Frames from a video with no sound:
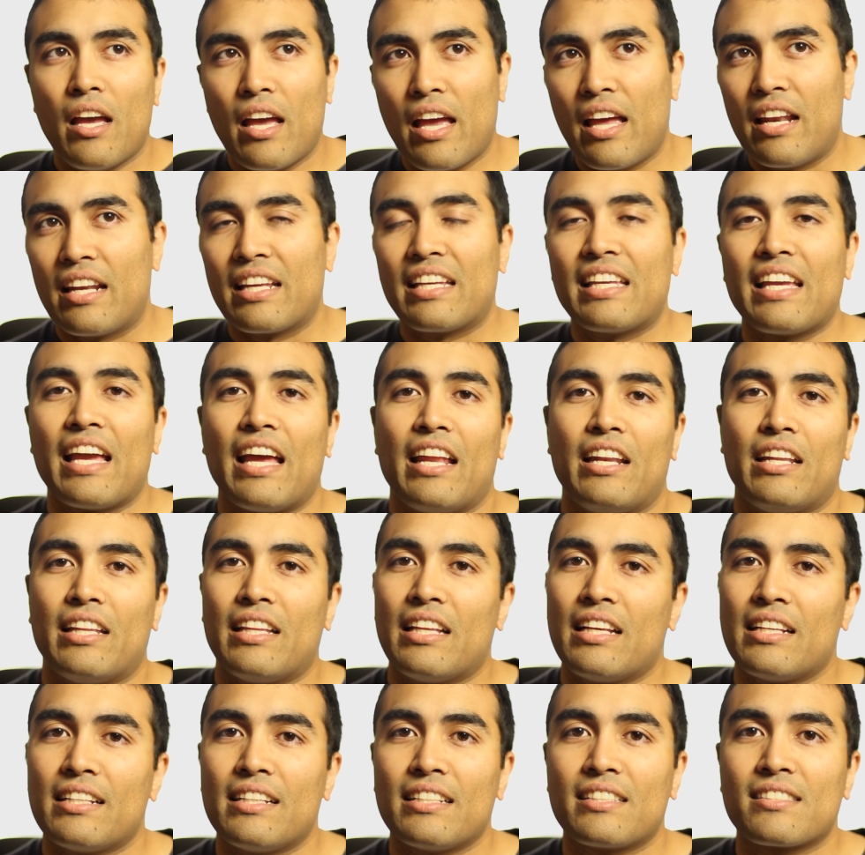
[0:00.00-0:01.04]
And again,
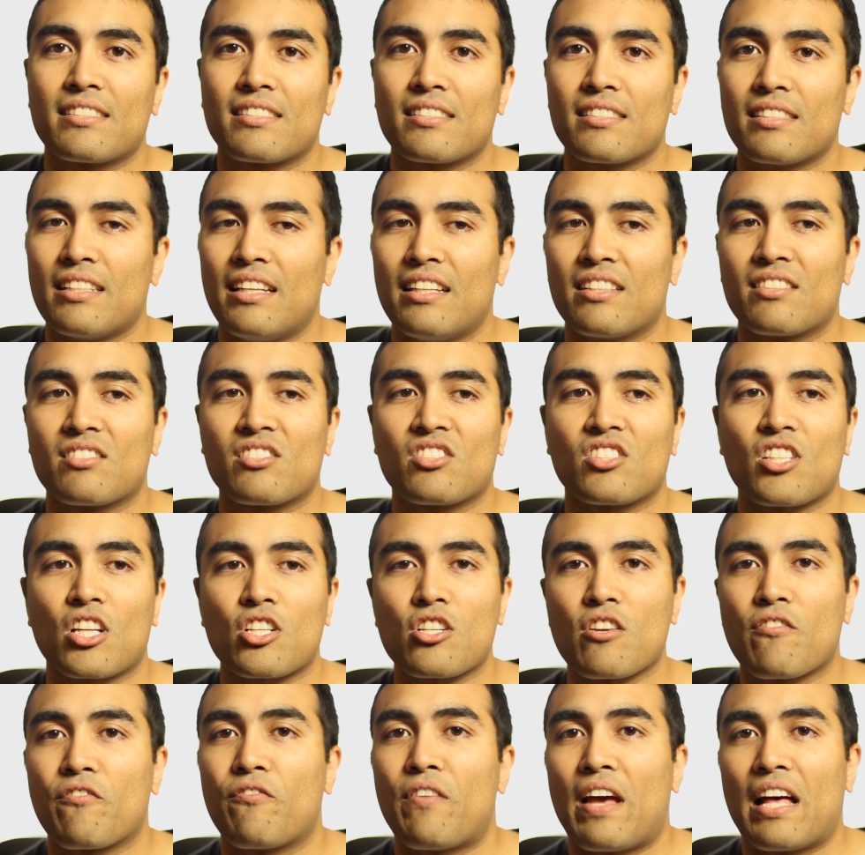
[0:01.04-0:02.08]
it's, it's
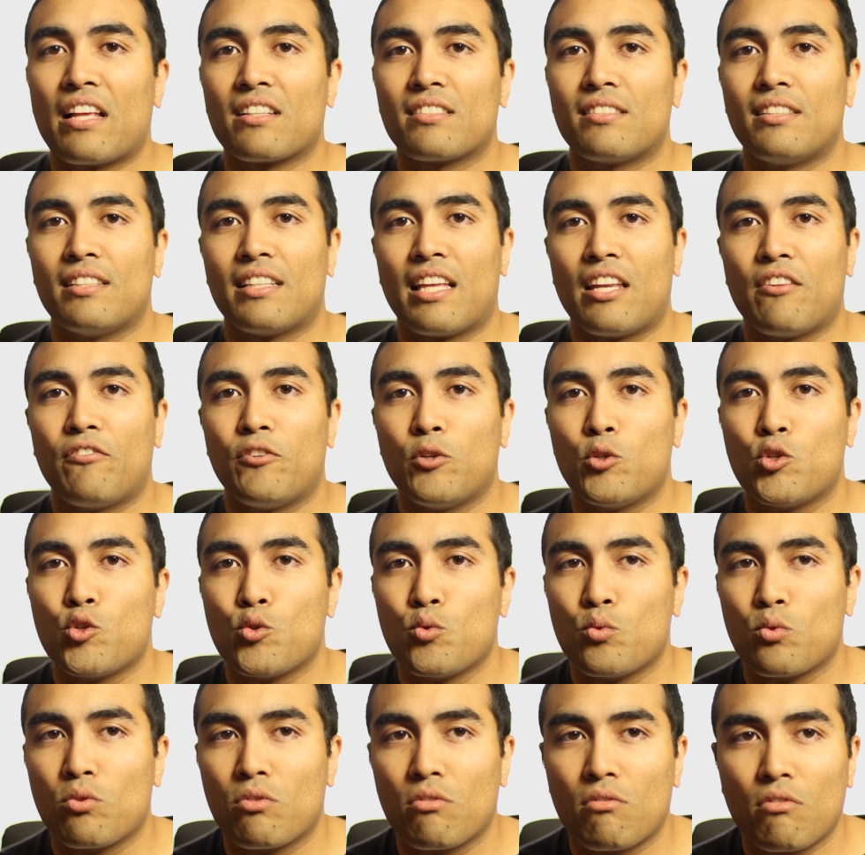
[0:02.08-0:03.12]
such a fallacy that if you
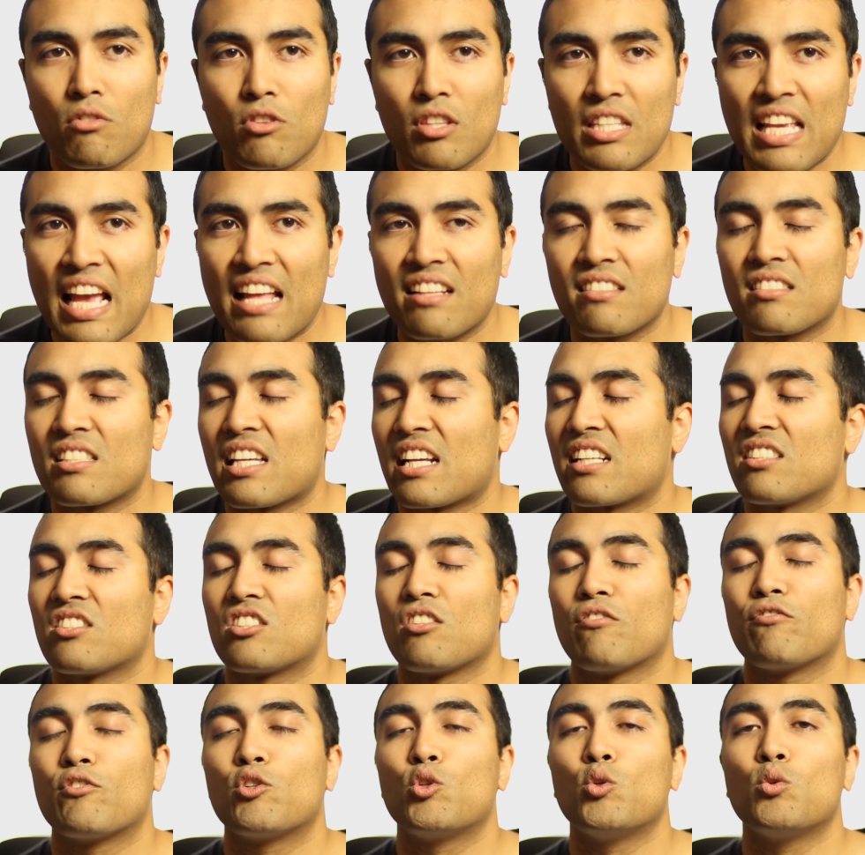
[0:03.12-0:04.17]
do ten seconds
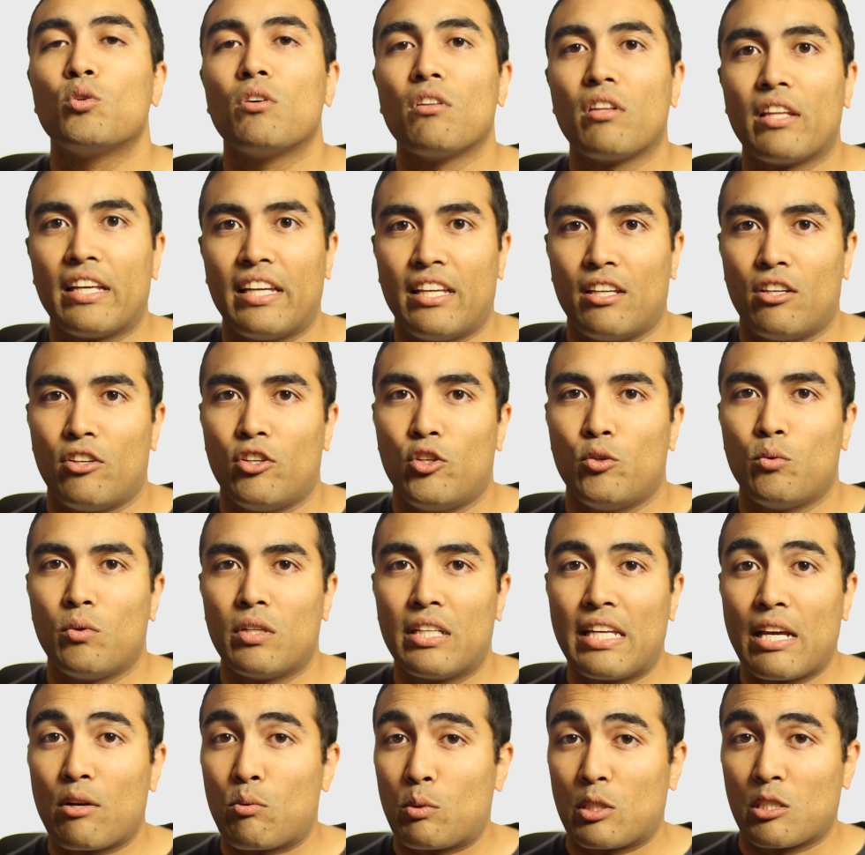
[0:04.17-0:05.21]
of Googling, you
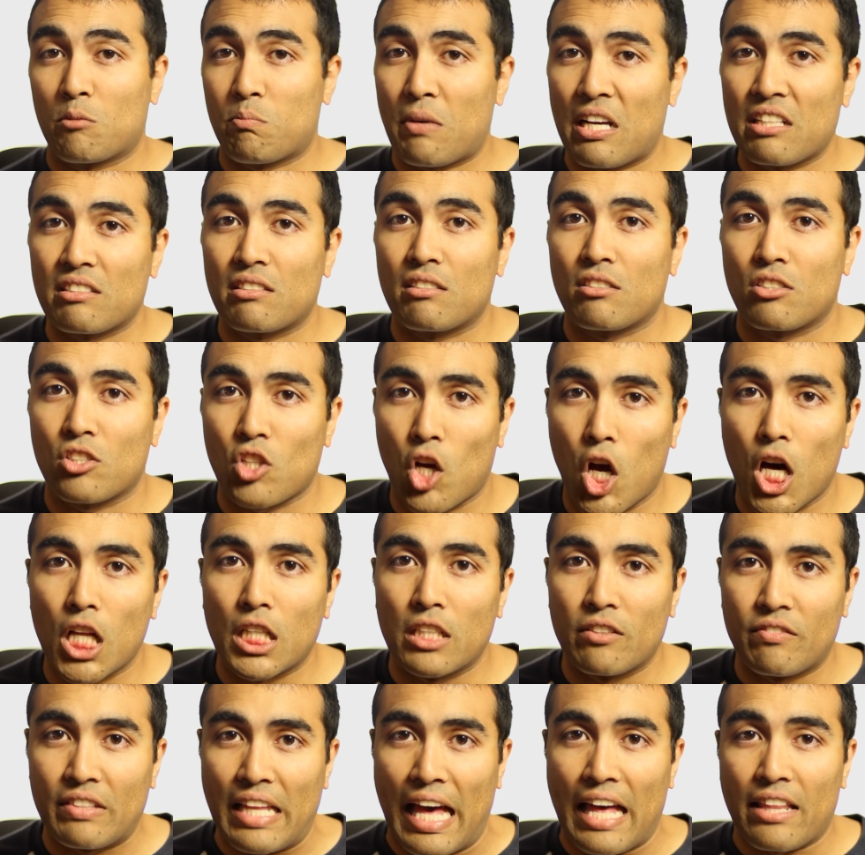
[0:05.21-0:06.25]
would get responses to
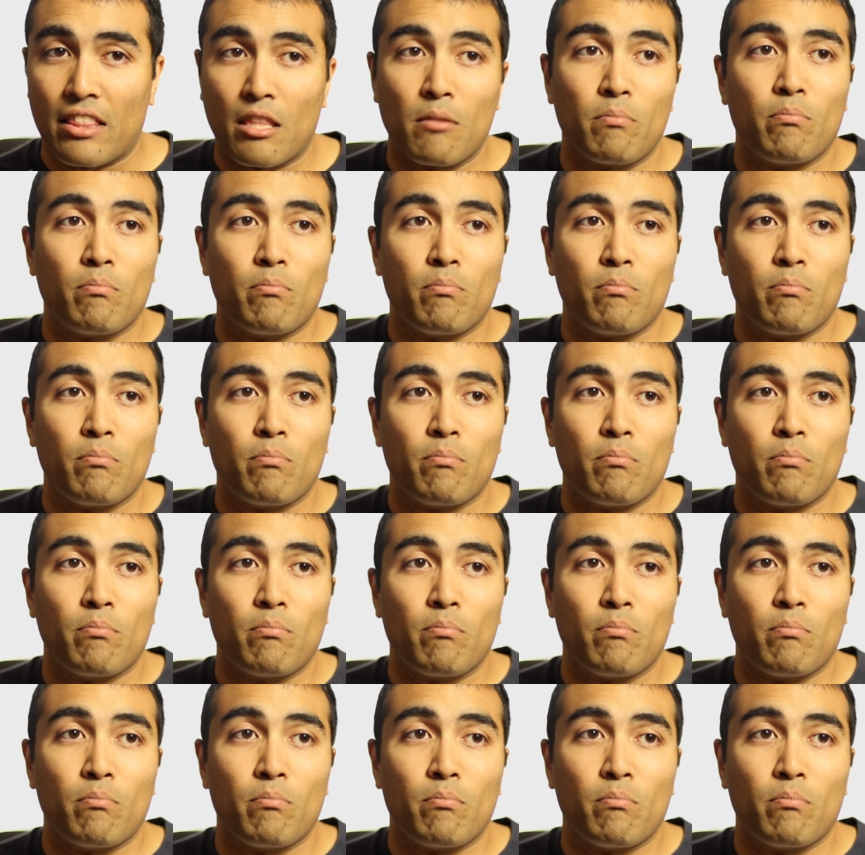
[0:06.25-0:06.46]
all of that.